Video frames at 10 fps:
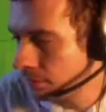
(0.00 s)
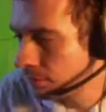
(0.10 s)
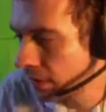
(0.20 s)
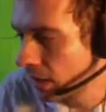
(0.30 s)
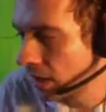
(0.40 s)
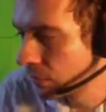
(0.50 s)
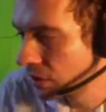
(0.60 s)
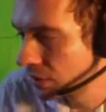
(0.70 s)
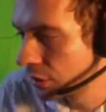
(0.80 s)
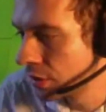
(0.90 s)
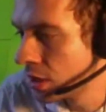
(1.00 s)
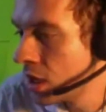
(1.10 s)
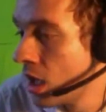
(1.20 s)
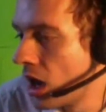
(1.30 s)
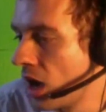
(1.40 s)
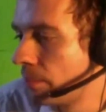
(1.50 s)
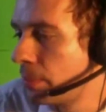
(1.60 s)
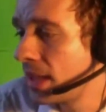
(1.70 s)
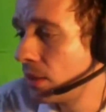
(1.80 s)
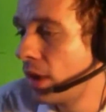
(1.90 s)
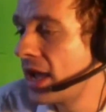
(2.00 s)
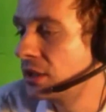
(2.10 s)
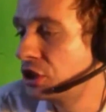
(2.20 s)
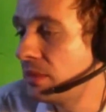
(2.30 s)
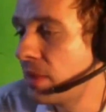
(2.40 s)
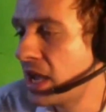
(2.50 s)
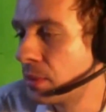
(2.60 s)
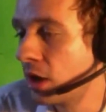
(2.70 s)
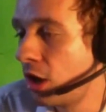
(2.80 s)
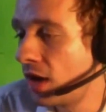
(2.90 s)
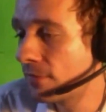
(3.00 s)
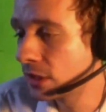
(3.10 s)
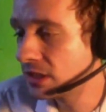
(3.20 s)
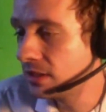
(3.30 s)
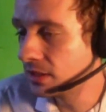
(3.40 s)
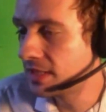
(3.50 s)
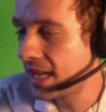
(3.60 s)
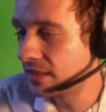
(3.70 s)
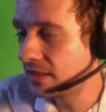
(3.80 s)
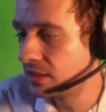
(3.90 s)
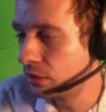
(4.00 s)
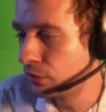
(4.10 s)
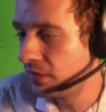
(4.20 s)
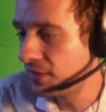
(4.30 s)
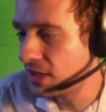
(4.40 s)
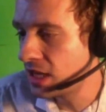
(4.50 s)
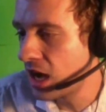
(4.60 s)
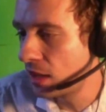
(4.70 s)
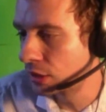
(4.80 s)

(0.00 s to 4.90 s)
I misheard. By the way, G-Man, the offer still stands, dude. $50.